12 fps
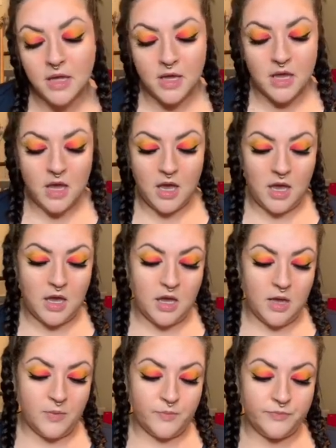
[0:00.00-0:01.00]

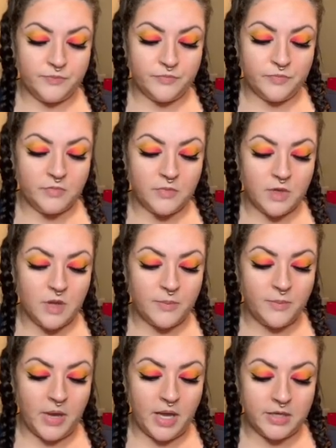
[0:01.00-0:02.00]

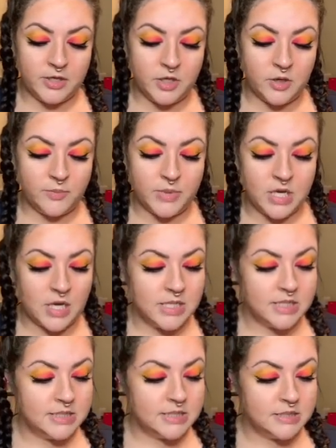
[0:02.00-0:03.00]
But, you know,
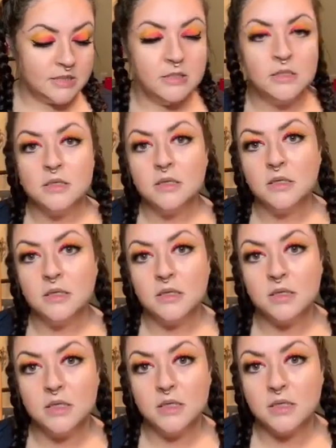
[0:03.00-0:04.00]
because,
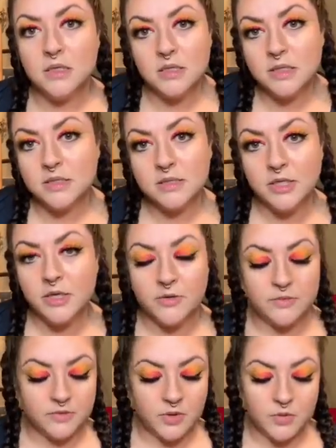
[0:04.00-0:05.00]
you know,
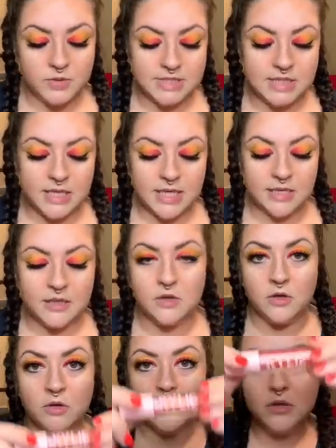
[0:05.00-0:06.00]
who doesn't like a
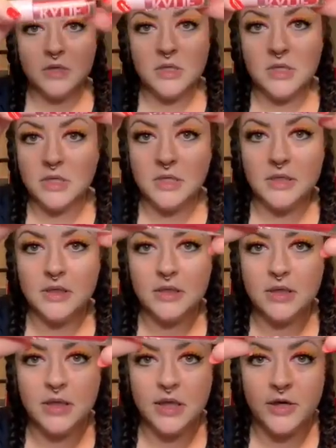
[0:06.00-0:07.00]
little
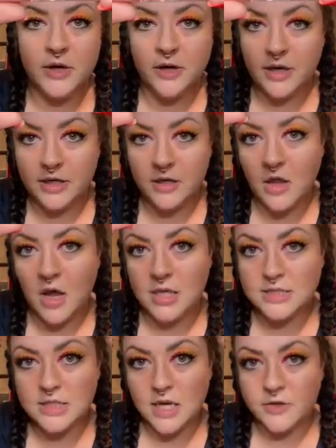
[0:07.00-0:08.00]
glitter and
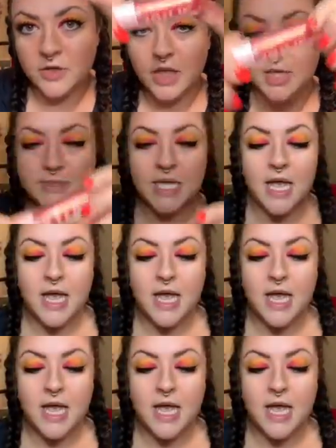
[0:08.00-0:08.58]
gloss on their lips?